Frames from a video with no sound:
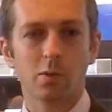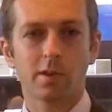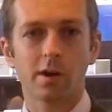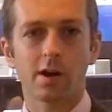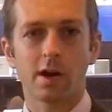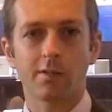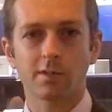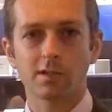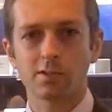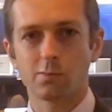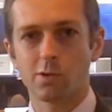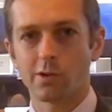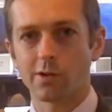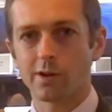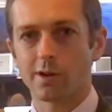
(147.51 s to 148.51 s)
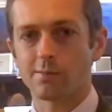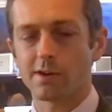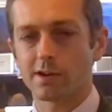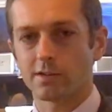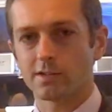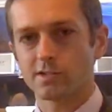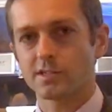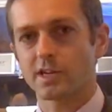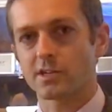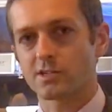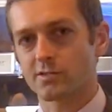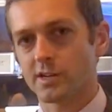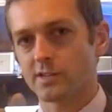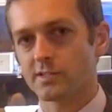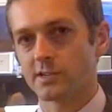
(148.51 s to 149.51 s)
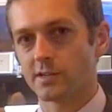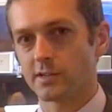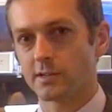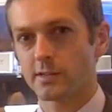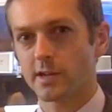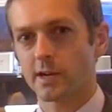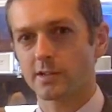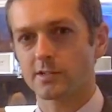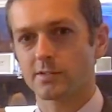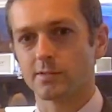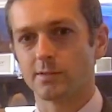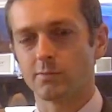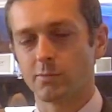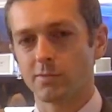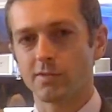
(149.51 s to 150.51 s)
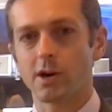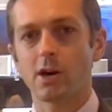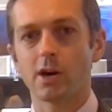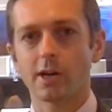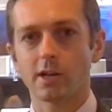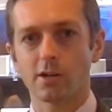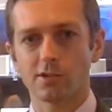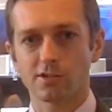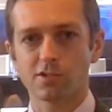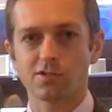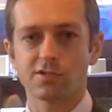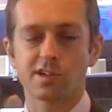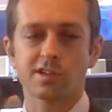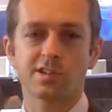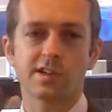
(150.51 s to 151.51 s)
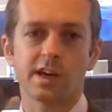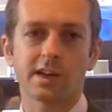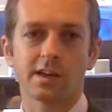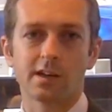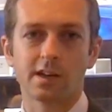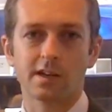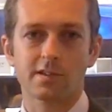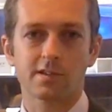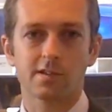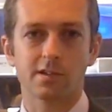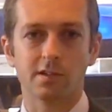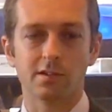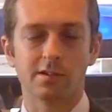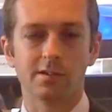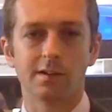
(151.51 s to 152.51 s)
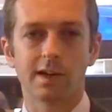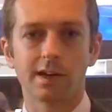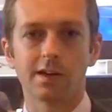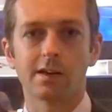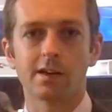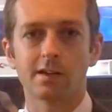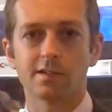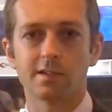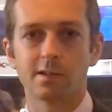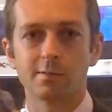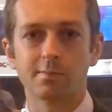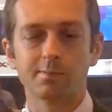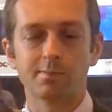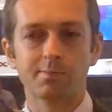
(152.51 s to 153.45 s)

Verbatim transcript: without having to worry about saturating the detector with the high concentration analytes you're analysing.